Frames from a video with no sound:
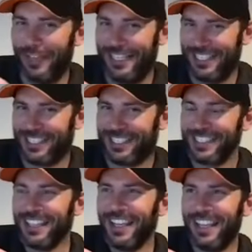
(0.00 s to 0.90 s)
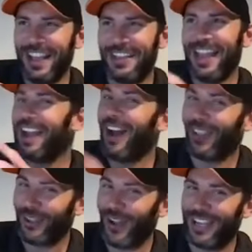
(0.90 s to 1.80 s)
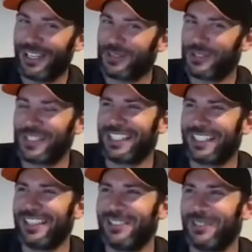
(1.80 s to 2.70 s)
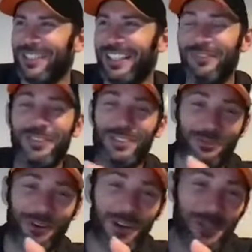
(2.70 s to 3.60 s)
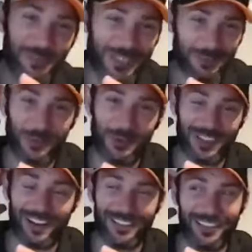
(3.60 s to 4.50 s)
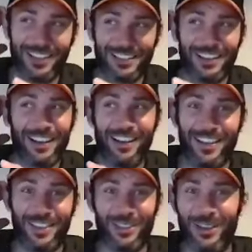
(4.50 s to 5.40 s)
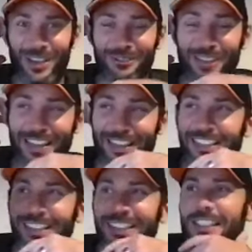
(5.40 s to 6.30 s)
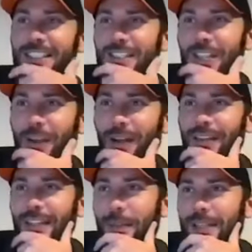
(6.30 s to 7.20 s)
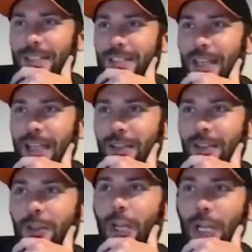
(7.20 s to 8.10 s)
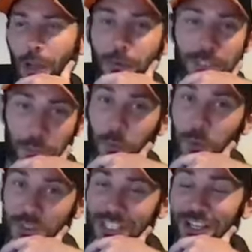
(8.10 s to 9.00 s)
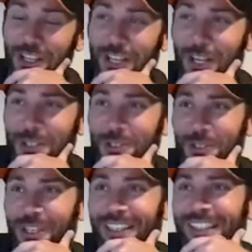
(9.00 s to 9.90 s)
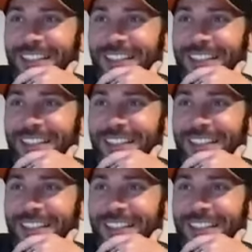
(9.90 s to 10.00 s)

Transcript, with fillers: feet, and they are the highest walls in the country. Even Shrewsbury's walls are like slightly higher than 30 feet. So I think they meant to say the lowest walls in the country.